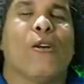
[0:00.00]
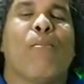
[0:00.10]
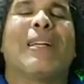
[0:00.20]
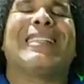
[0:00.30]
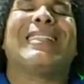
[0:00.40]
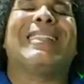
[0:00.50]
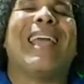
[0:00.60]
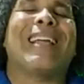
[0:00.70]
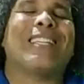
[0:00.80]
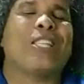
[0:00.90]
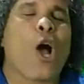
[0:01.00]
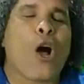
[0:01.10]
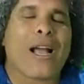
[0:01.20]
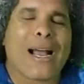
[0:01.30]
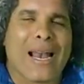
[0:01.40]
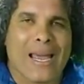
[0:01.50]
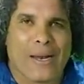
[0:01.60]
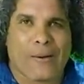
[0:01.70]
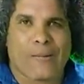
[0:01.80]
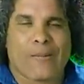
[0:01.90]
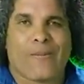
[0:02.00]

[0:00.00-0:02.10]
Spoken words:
But TikTok Glenn,